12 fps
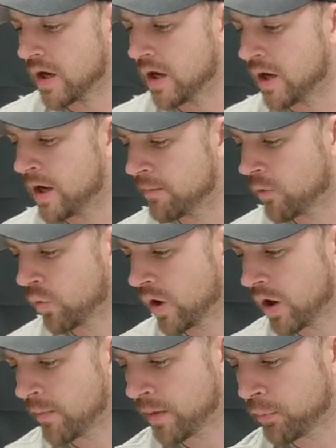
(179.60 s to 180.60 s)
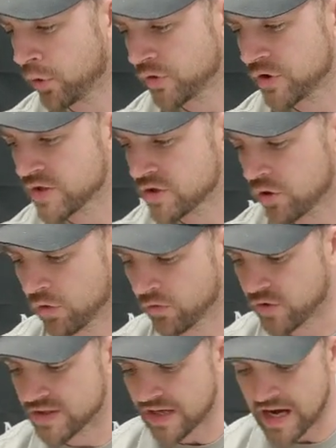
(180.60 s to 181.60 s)
Well, I'm going to put this over
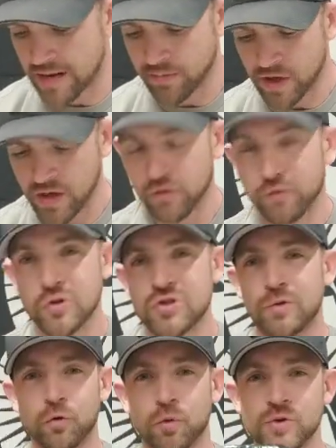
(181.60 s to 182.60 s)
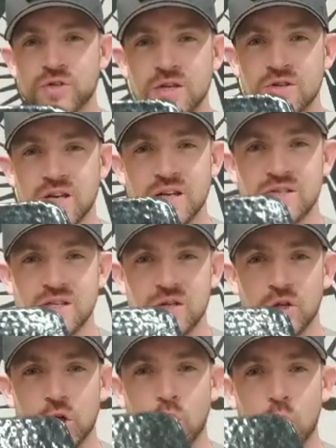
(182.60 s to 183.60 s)
the top. First and foremost, guys, you can kind of see
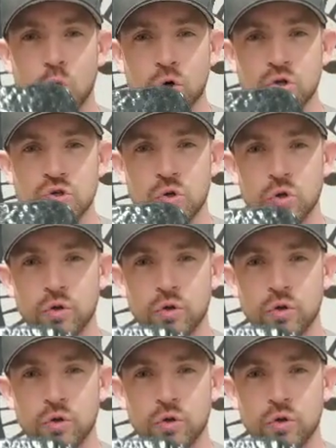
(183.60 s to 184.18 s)
that the corners are a